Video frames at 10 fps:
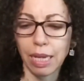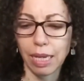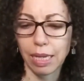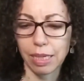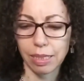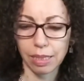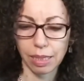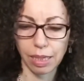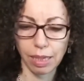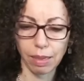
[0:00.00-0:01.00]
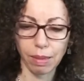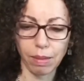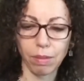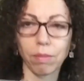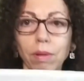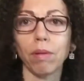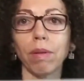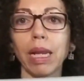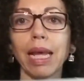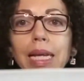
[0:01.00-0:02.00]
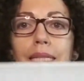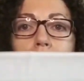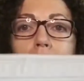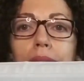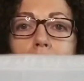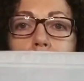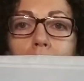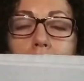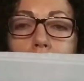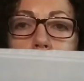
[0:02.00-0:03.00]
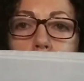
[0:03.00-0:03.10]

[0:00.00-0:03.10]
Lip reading: is already has the design